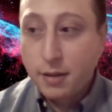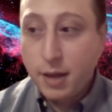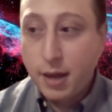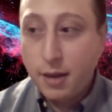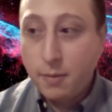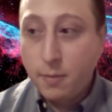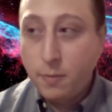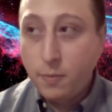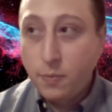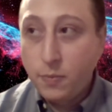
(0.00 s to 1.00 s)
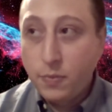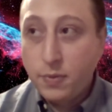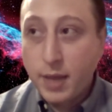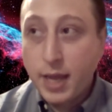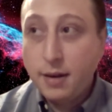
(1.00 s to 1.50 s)
um,
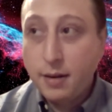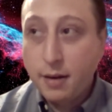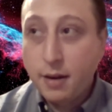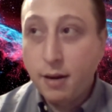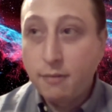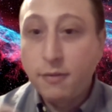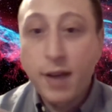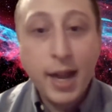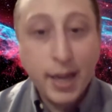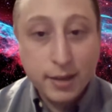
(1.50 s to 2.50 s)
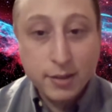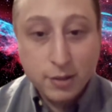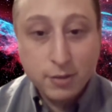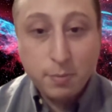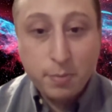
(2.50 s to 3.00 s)
that are vying
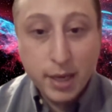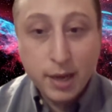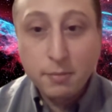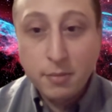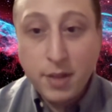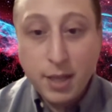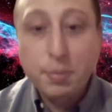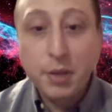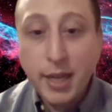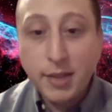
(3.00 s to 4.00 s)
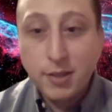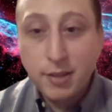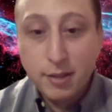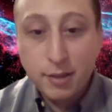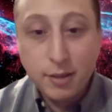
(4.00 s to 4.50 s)
to become the place
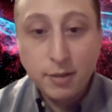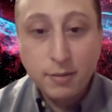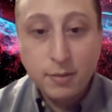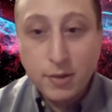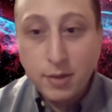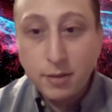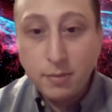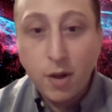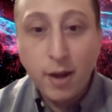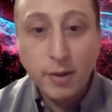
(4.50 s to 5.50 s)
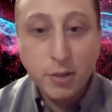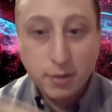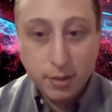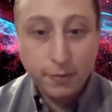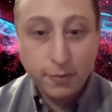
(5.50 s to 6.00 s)
to to launch
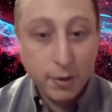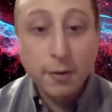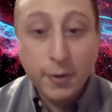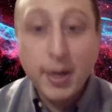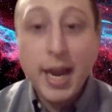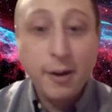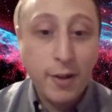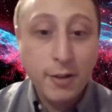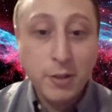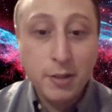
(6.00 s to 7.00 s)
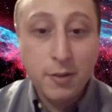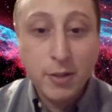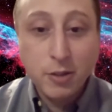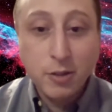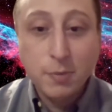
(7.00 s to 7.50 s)
for you know for nano launch to
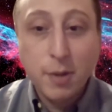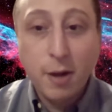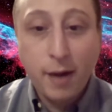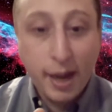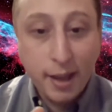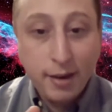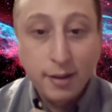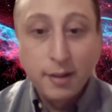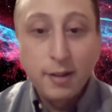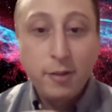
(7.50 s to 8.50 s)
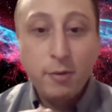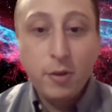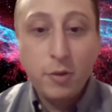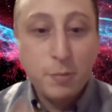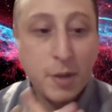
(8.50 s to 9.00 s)
launch your small rocket mm. with
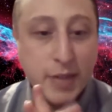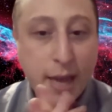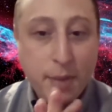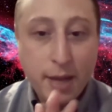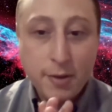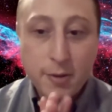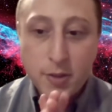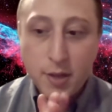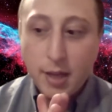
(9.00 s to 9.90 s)
small sat payloads,